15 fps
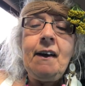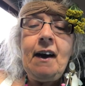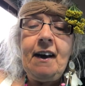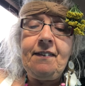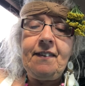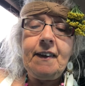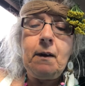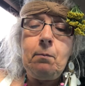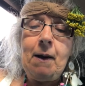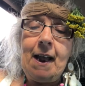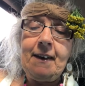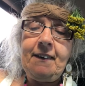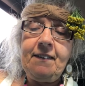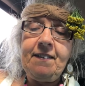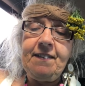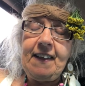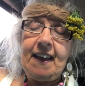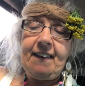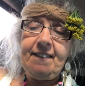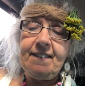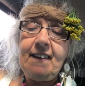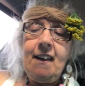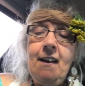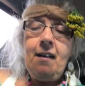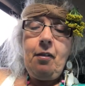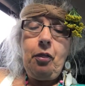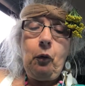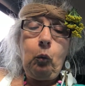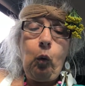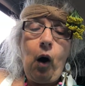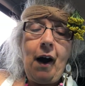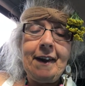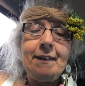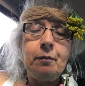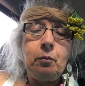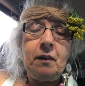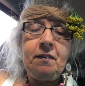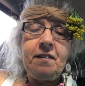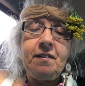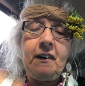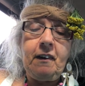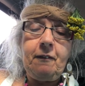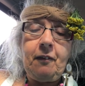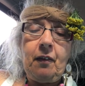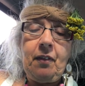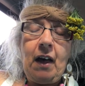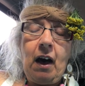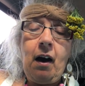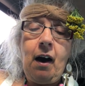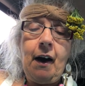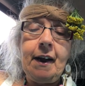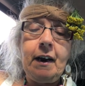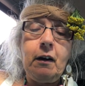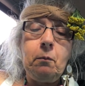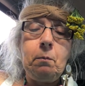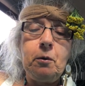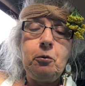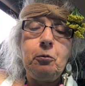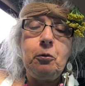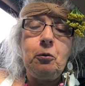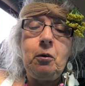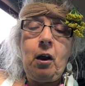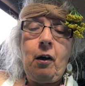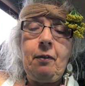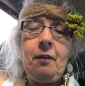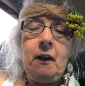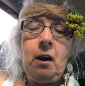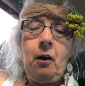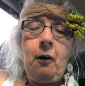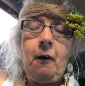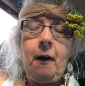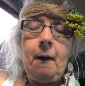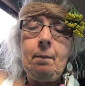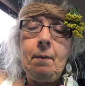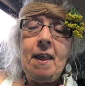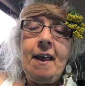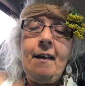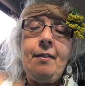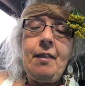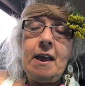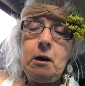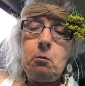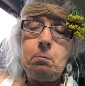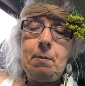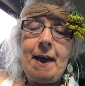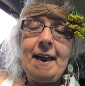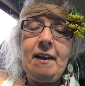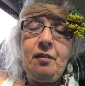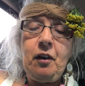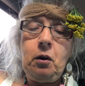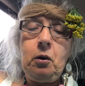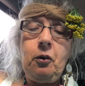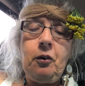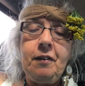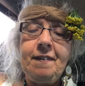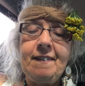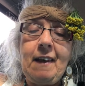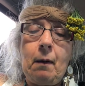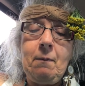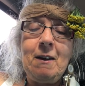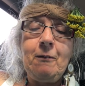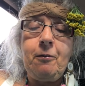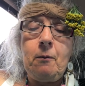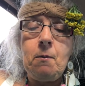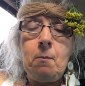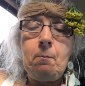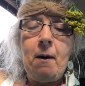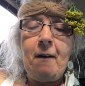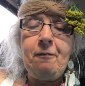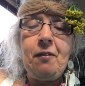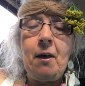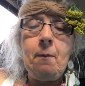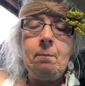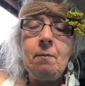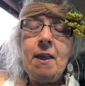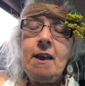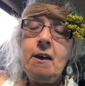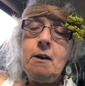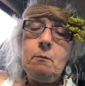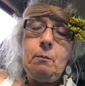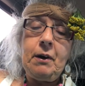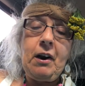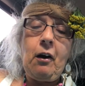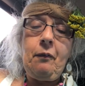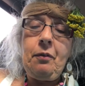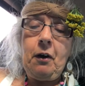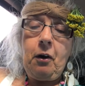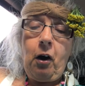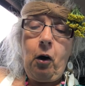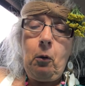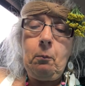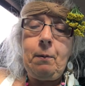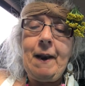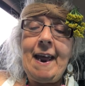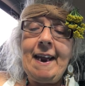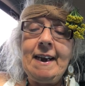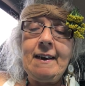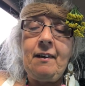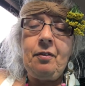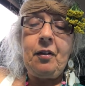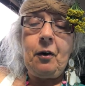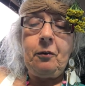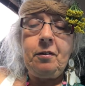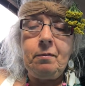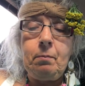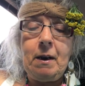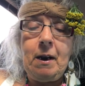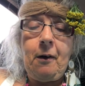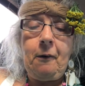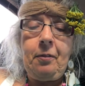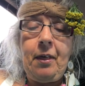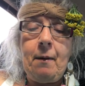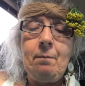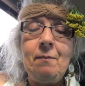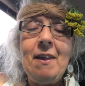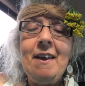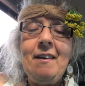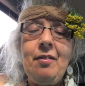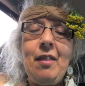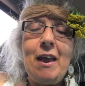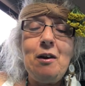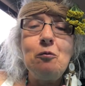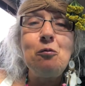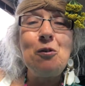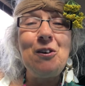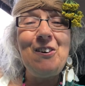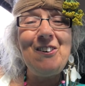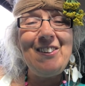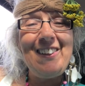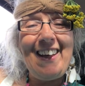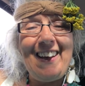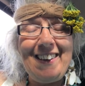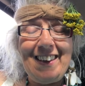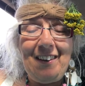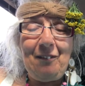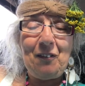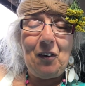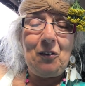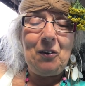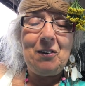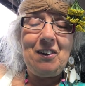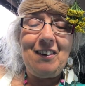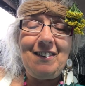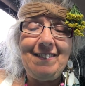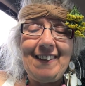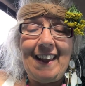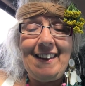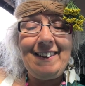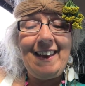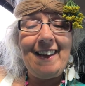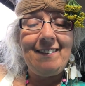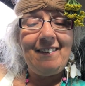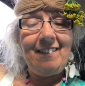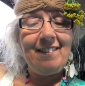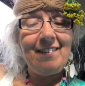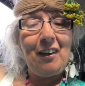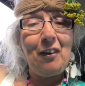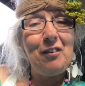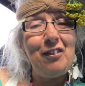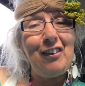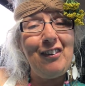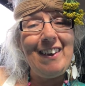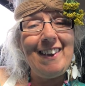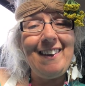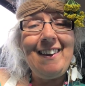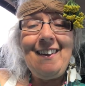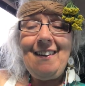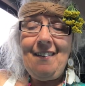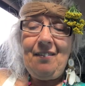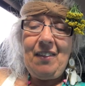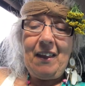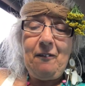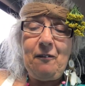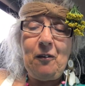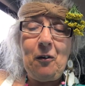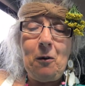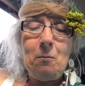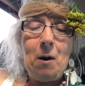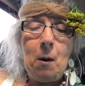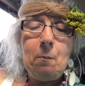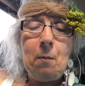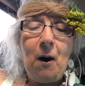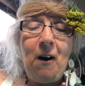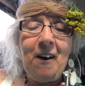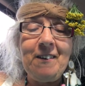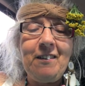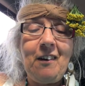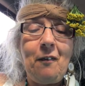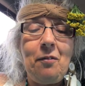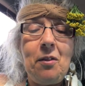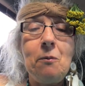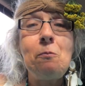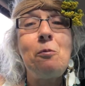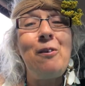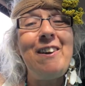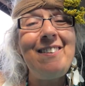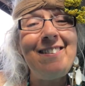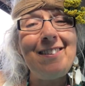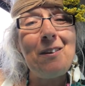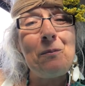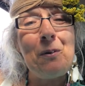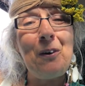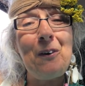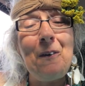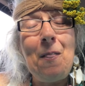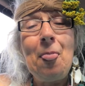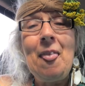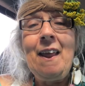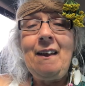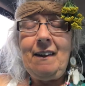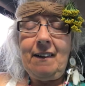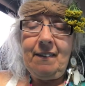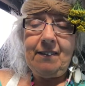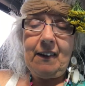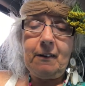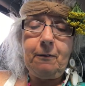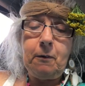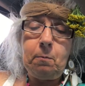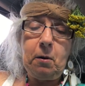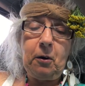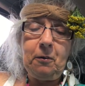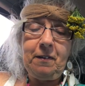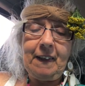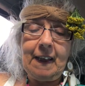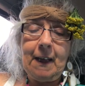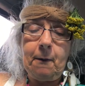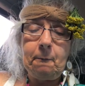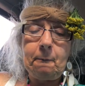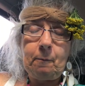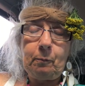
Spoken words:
As the Kybalion says, the wise ones serve on the higher, but rule on the lower. They obey the laws coming from above them, but on their own plane and those below them. They rule and give orders, and yet in so doing, they form a part of the principle instead of opposing it.